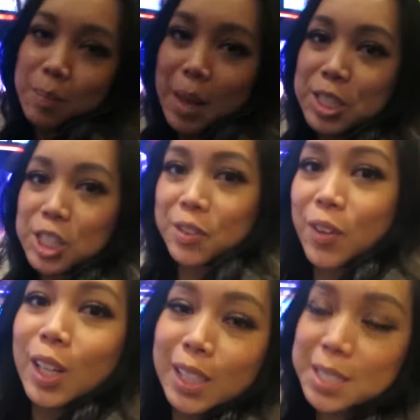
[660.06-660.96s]
Benji
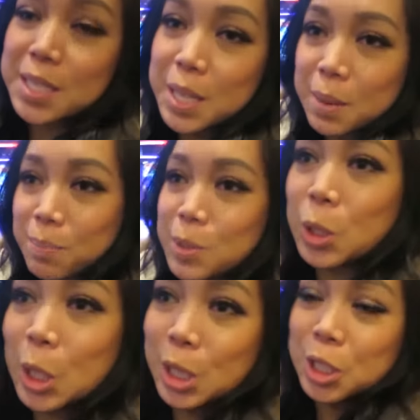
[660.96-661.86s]
fell asleep
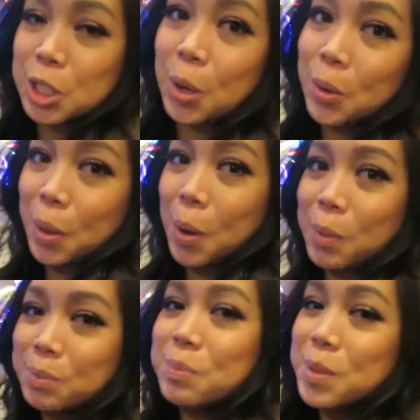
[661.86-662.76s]
during the show though.
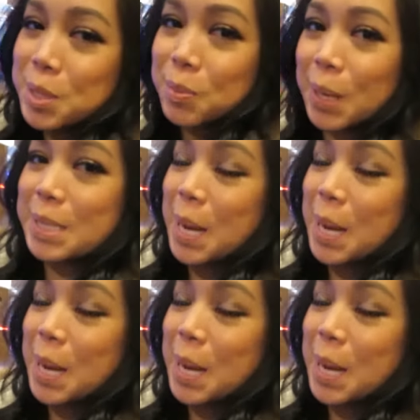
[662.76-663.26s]
He was pretty